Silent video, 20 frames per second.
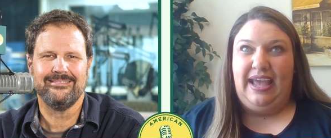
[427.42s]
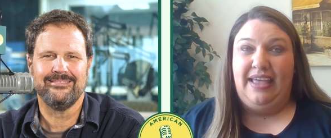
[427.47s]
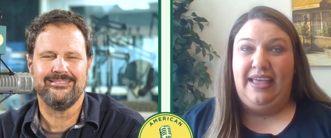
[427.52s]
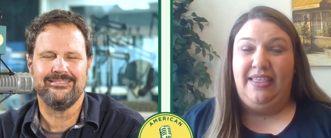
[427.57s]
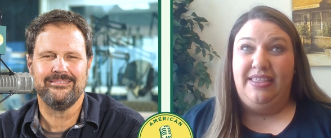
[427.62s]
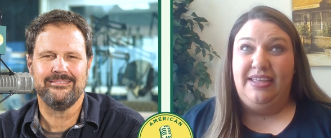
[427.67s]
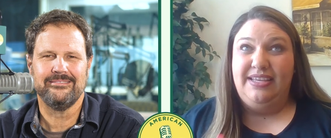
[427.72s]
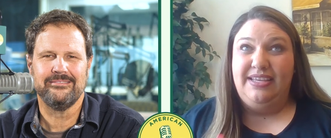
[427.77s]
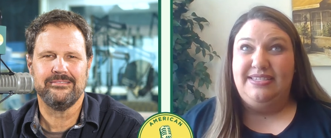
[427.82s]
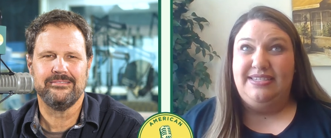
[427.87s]

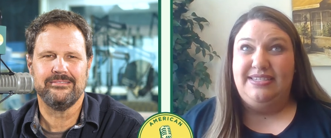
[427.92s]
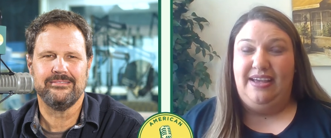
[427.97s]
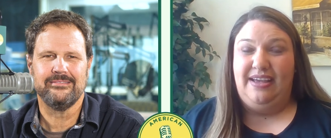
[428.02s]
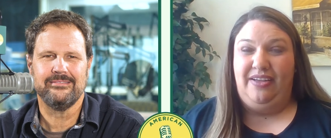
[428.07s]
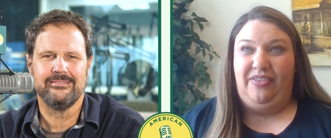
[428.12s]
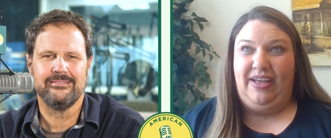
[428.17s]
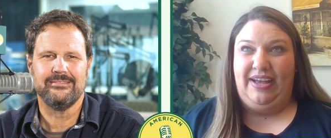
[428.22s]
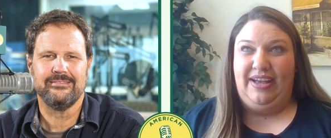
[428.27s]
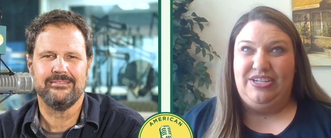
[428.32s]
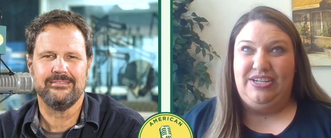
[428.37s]
Speaker 1: this
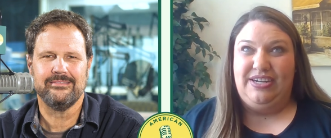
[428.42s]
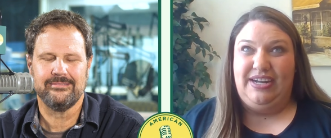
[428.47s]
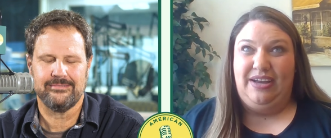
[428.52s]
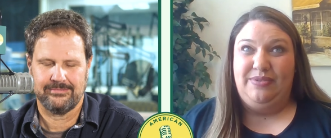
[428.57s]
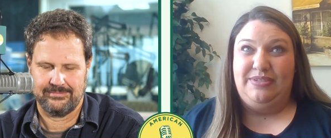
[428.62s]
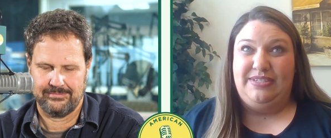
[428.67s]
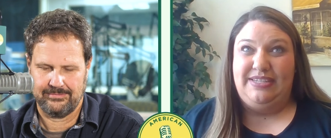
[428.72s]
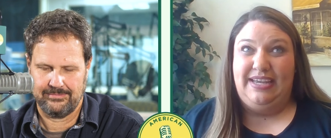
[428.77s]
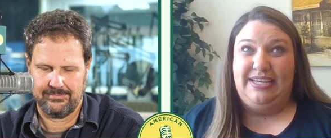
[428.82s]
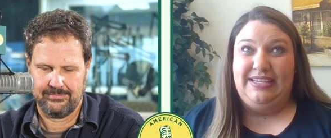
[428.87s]
election, I
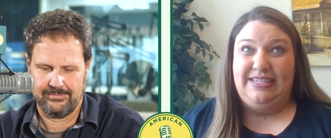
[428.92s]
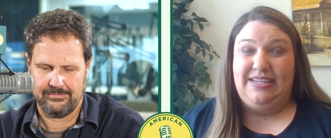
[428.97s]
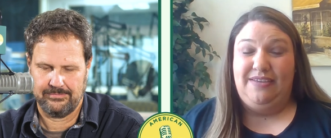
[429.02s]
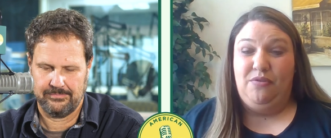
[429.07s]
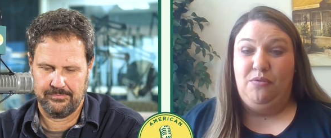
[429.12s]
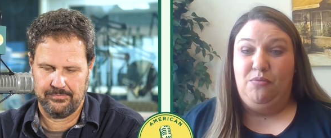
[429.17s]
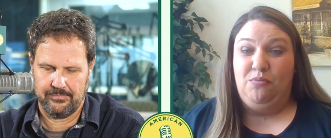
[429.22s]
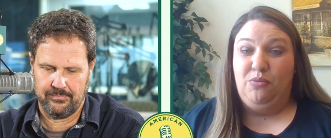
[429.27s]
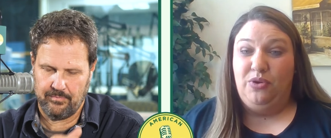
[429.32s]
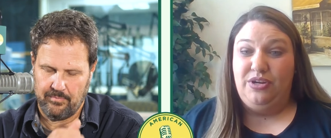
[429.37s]
would say, is
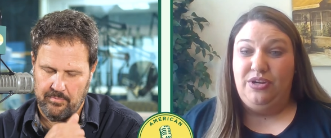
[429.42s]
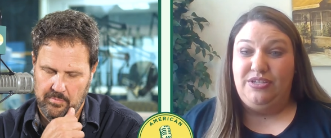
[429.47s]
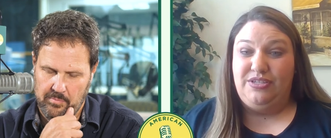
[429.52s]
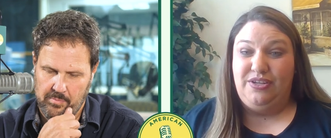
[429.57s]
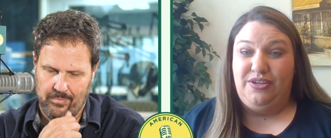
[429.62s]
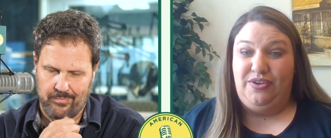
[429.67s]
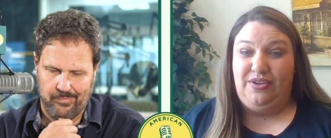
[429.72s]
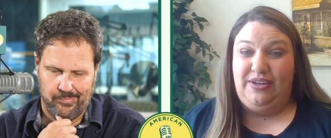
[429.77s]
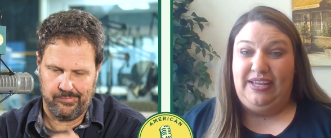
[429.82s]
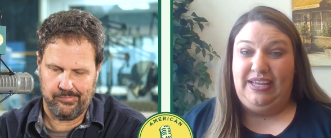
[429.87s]
even more
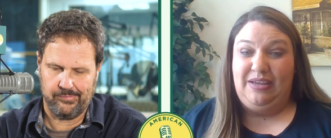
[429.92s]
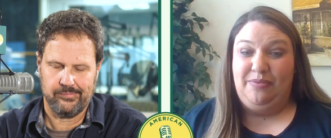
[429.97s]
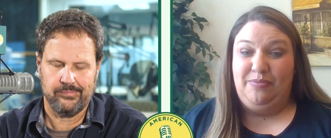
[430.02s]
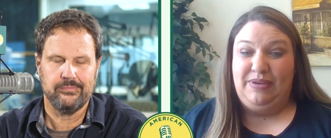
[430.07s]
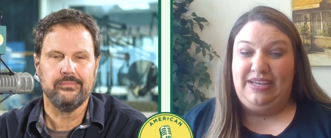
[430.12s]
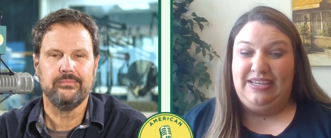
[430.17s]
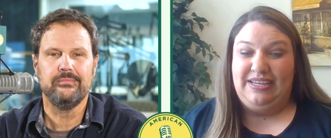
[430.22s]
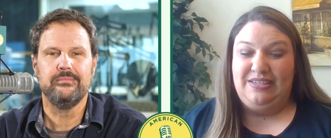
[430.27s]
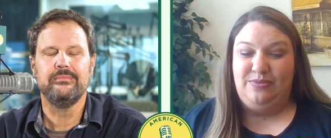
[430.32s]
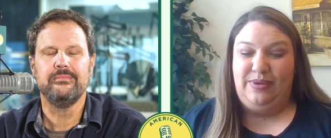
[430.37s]
so unique
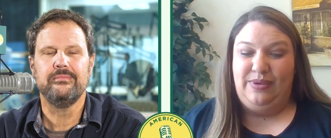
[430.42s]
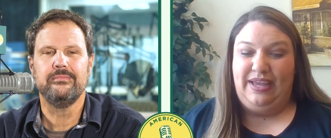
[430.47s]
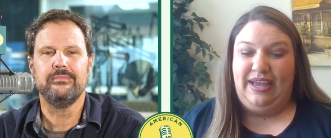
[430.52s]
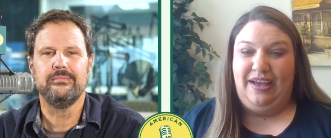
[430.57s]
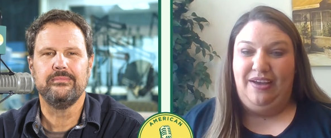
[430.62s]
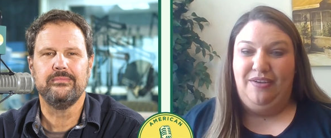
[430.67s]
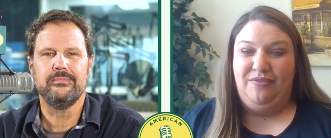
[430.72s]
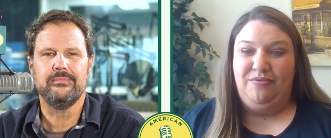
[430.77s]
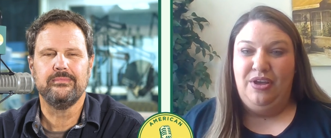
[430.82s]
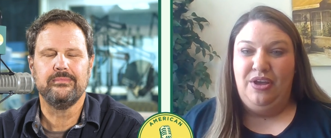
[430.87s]
because we
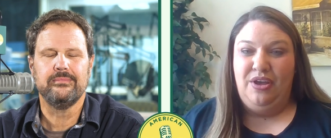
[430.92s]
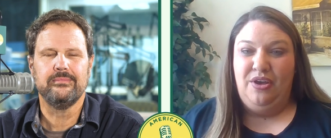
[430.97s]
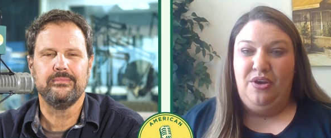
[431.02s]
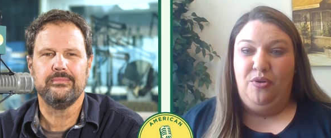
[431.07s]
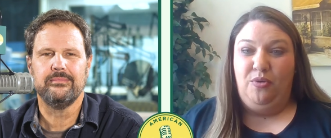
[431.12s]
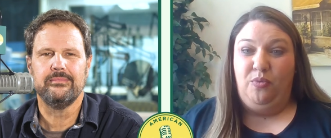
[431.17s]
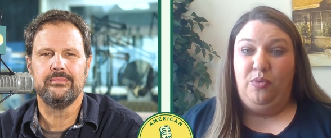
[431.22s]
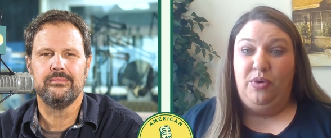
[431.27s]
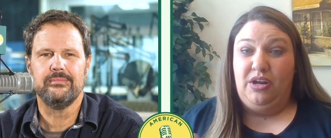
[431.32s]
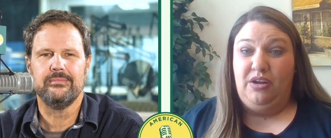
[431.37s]
have
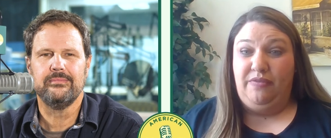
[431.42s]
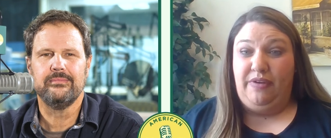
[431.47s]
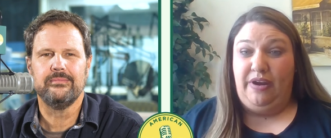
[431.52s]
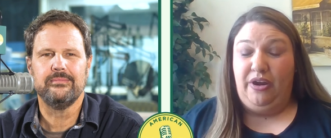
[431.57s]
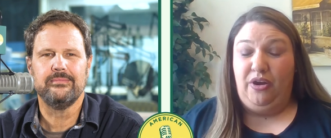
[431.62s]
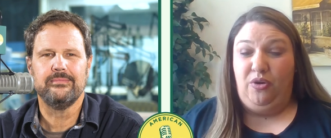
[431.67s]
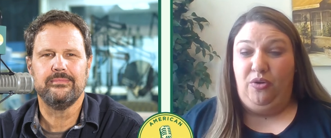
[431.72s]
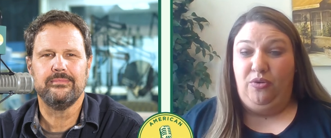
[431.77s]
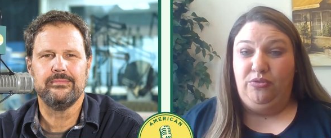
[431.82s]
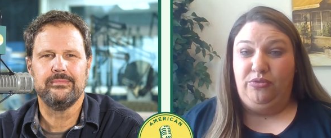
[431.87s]
one of
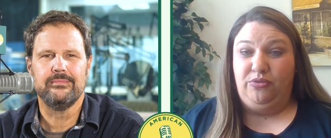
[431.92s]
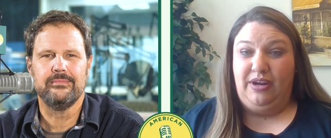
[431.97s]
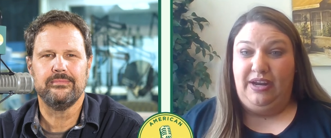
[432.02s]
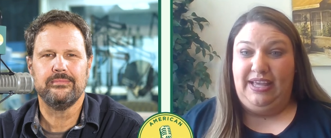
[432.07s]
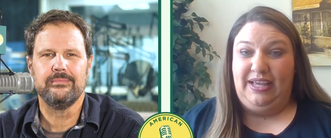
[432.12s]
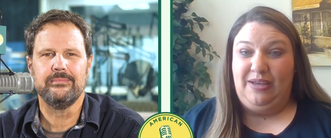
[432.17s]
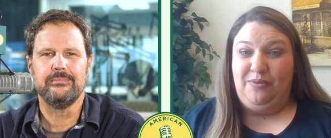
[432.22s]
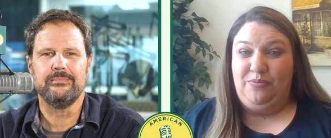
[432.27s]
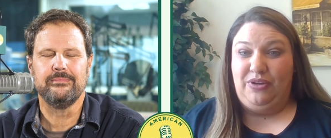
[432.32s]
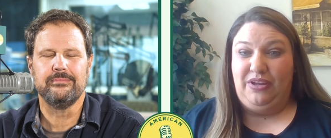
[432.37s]
our own
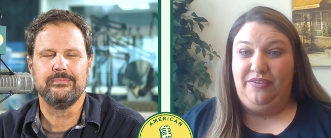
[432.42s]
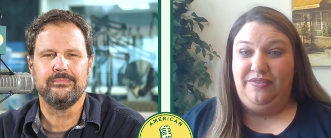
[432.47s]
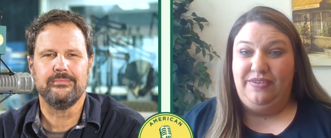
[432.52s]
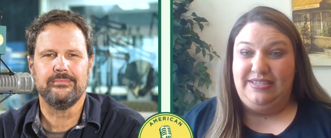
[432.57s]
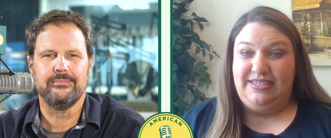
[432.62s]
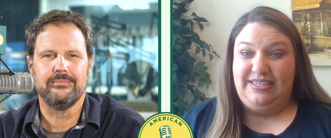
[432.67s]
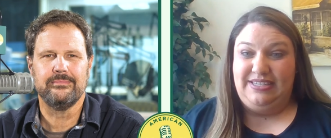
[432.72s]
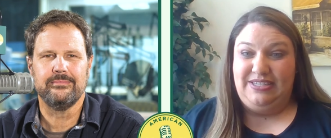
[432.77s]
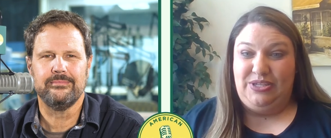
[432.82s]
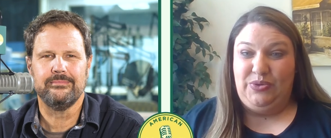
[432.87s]
running,
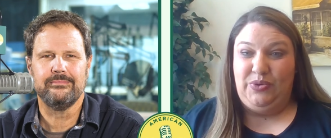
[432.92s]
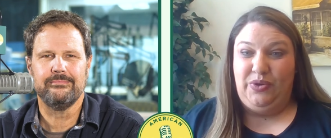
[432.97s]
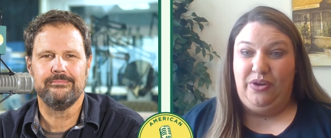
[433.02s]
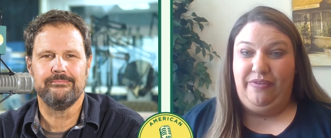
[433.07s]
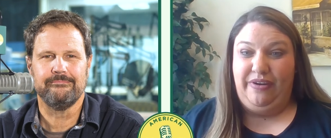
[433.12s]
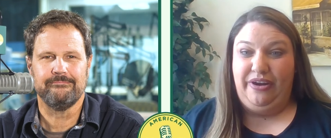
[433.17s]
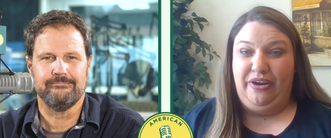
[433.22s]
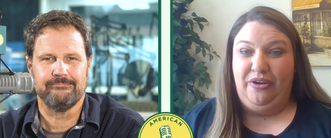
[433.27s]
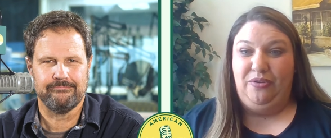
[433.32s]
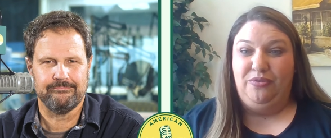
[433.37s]
previously two
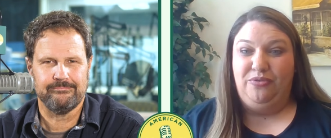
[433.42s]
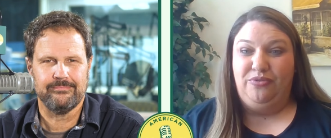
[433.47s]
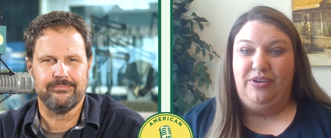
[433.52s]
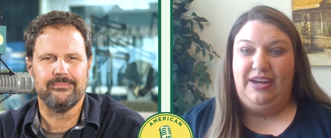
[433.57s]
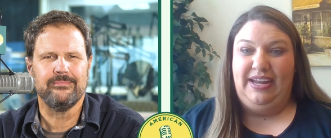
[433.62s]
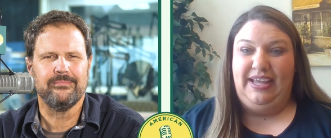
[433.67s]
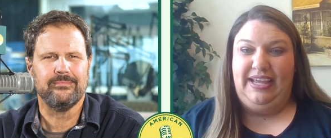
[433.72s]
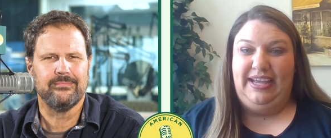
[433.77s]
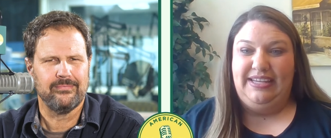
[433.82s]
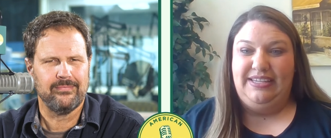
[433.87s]
of our own
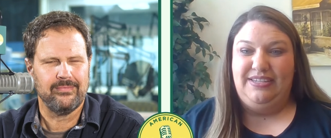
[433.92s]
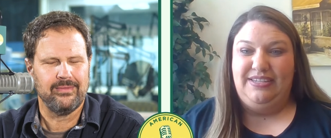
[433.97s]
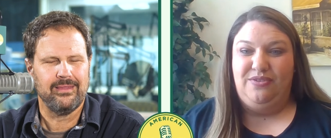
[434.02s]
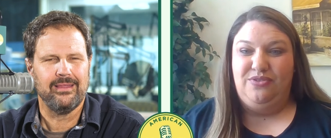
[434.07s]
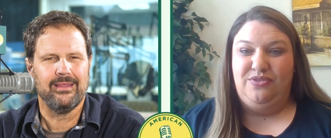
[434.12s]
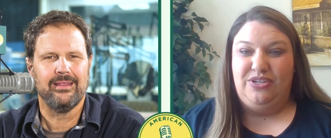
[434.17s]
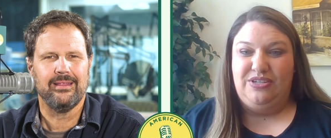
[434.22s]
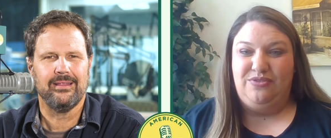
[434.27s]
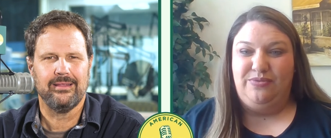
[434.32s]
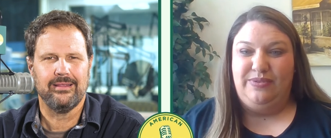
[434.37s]
running
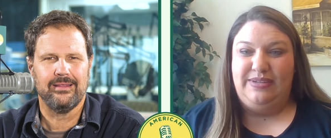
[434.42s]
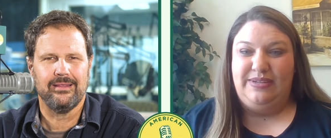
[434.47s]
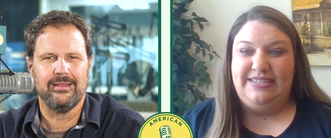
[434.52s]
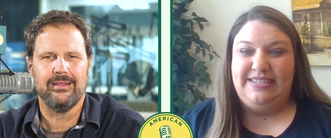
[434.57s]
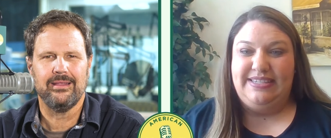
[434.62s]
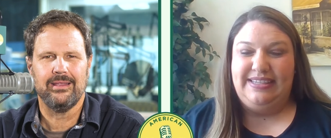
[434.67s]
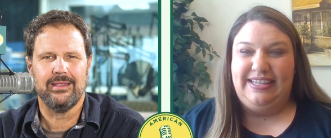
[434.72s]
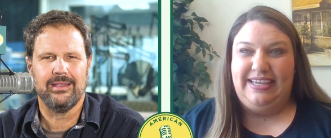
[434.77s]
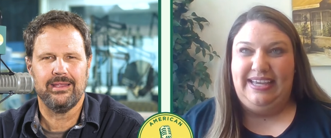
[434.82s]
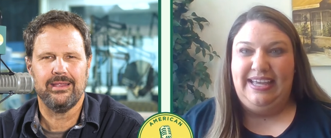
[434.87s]
until just
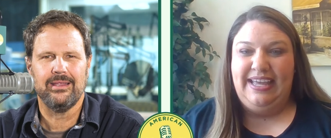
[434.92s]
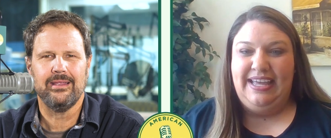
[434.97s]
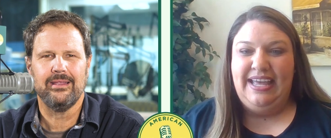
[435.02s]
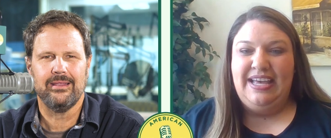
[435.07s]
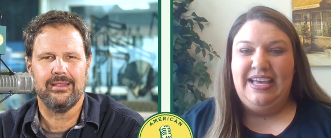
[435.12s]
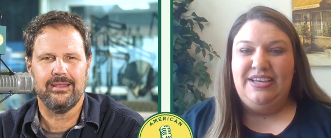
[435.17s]
recently.